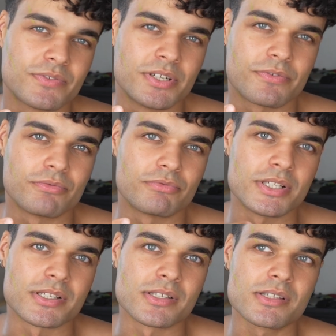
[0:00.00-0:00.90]
for different
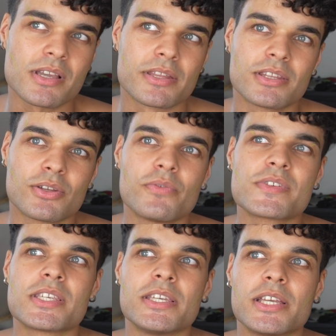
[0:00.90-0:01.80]
reasons. I think that
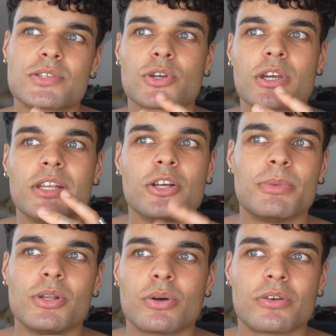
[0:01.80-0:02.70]
obviously it took a little
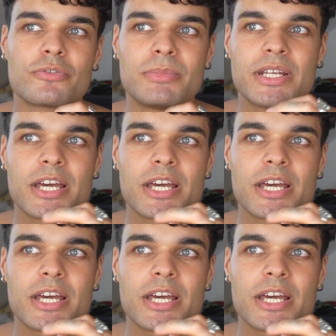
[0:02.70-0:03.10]
bit longer for me and